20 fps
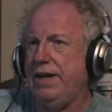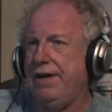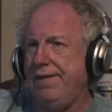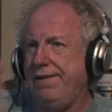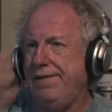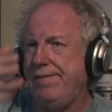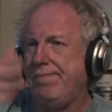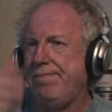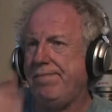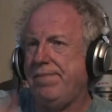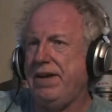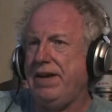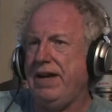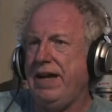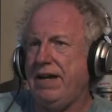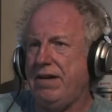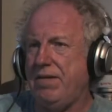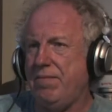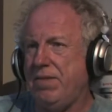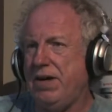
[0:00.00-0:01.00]
in and be
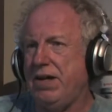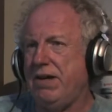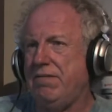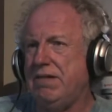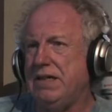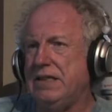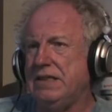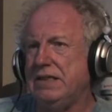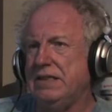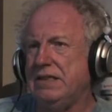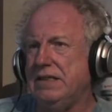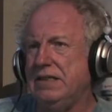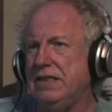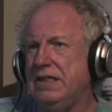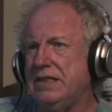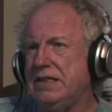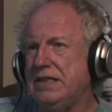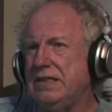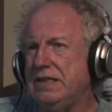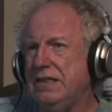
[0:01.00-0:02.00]
eaten by the rest of the
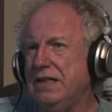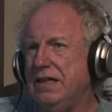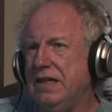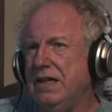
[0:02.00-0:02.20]
nest.